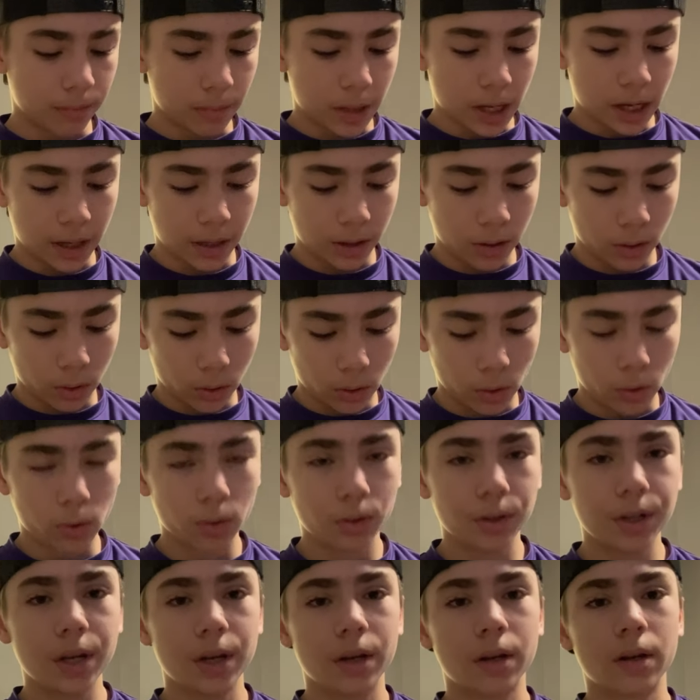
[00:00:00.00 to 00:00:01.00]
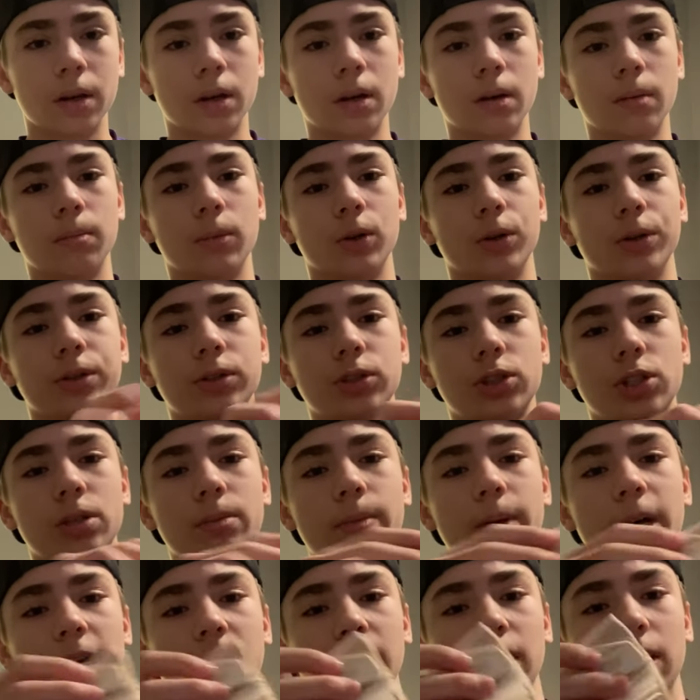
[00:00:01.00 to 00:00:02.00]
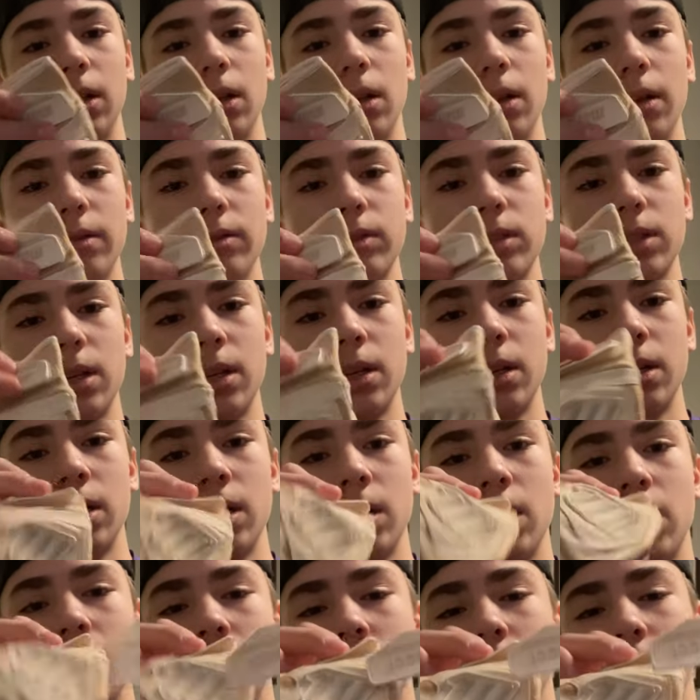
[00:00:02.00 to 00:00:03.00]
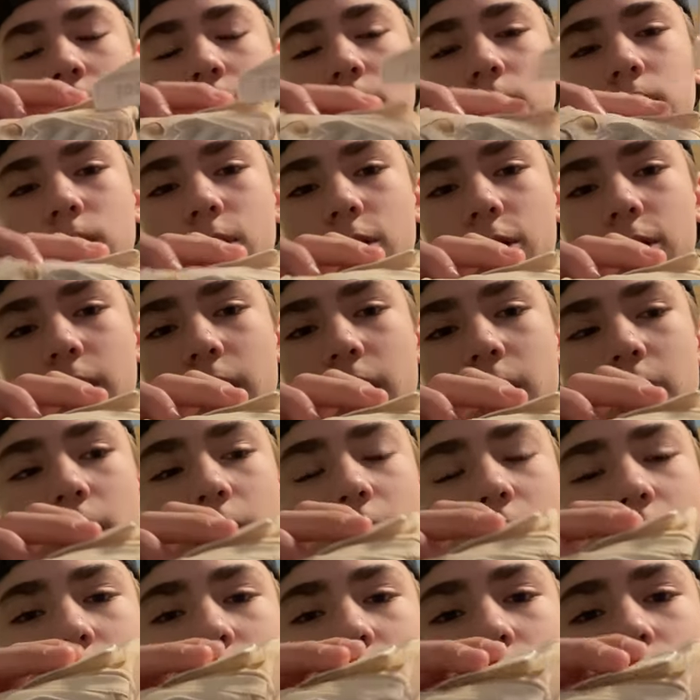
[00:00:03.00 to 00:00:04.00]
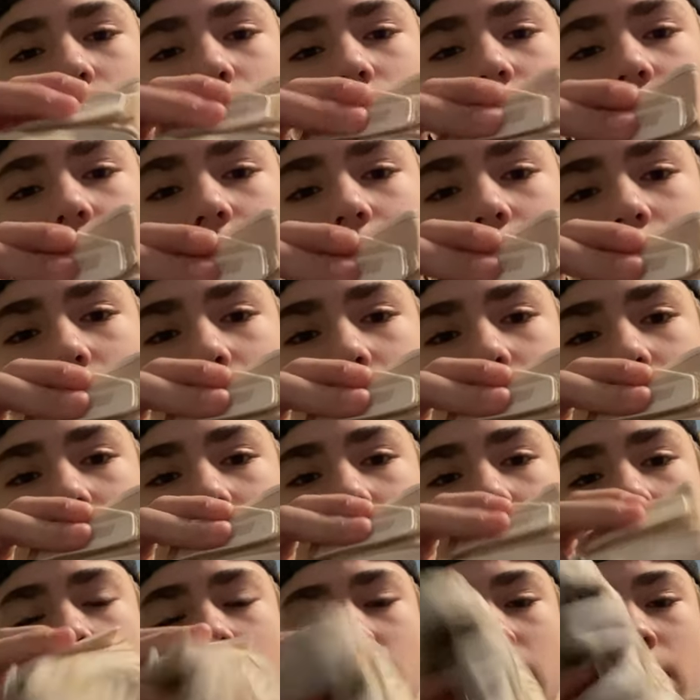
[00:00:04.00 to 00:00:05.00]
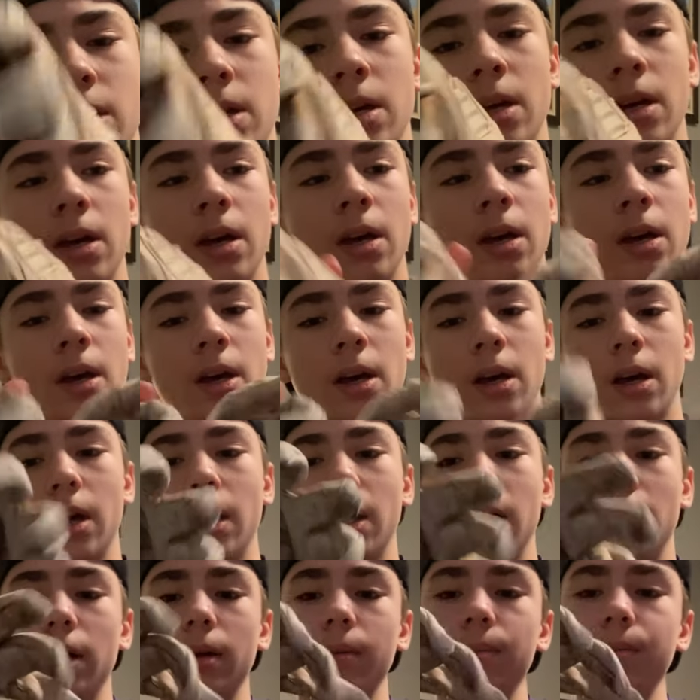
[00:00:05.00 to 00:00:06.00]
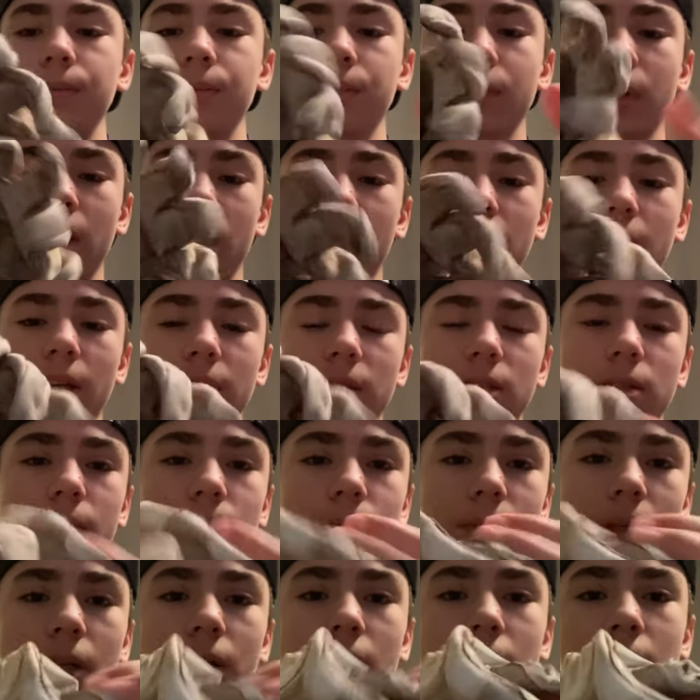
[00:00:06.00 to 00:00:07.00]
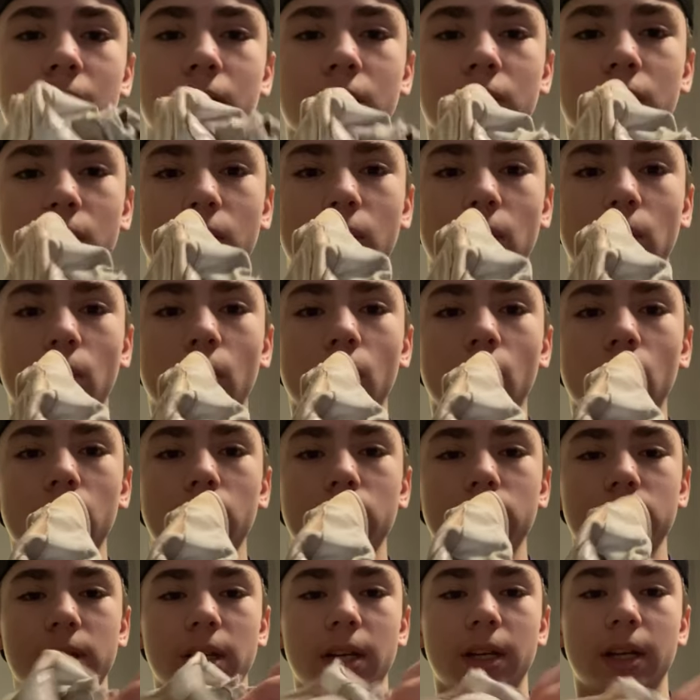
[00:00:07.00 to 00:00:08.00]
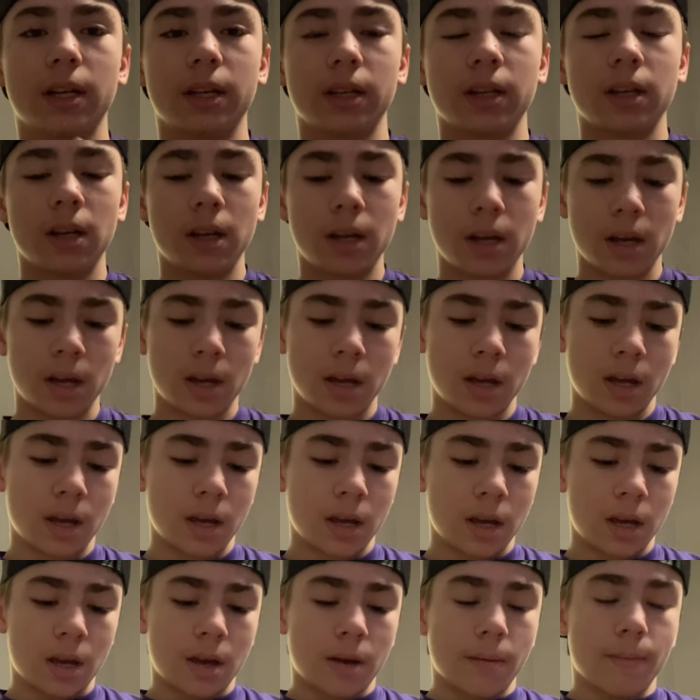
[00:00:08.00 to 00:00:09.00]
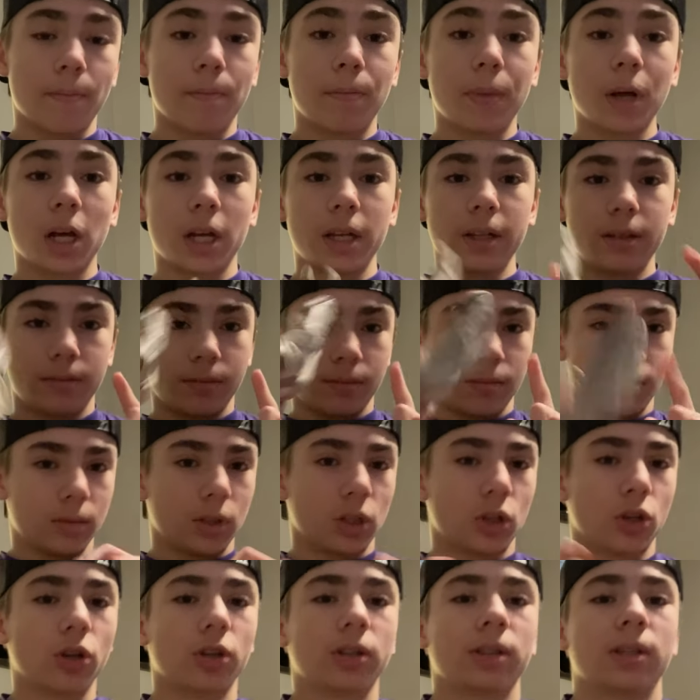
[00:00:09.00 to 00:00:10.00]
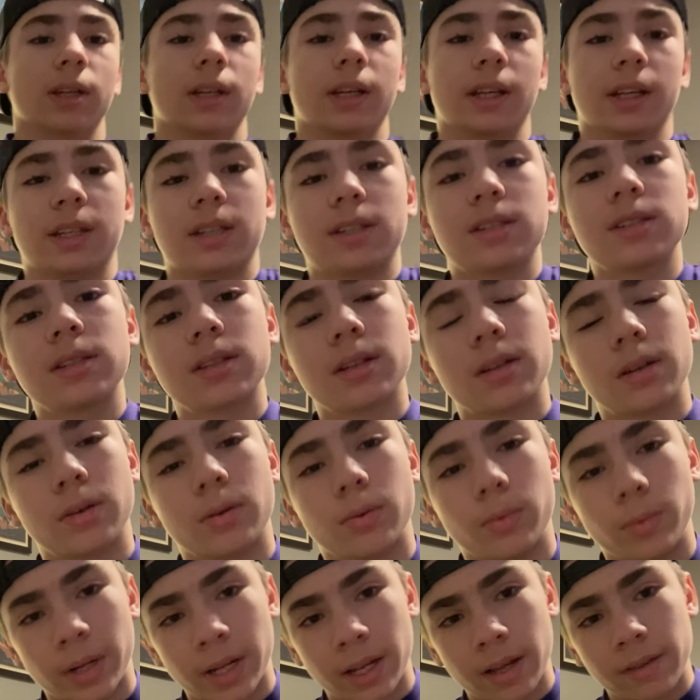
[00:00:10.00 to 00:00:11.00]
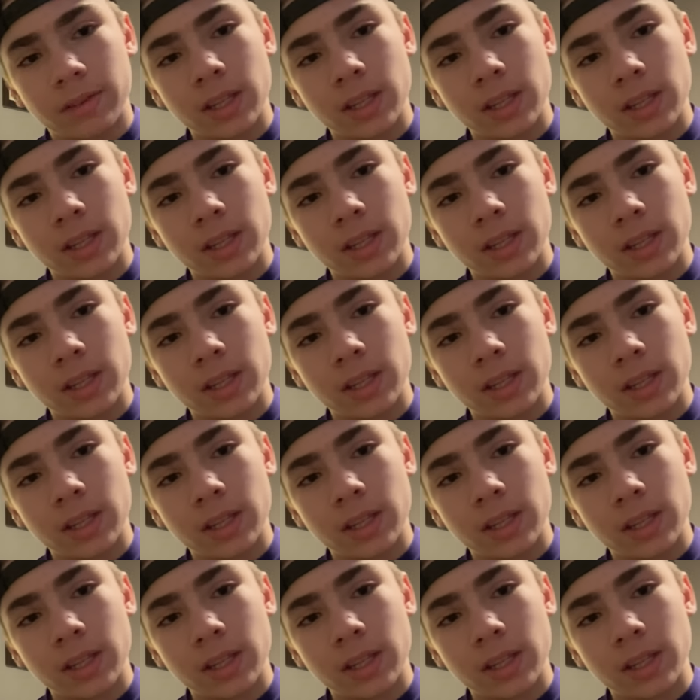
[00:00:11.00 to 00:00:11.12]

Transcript: my old Marucci batting gloves. Dirty as you can see. Um, Got some good old holes in it. But the good thing is we have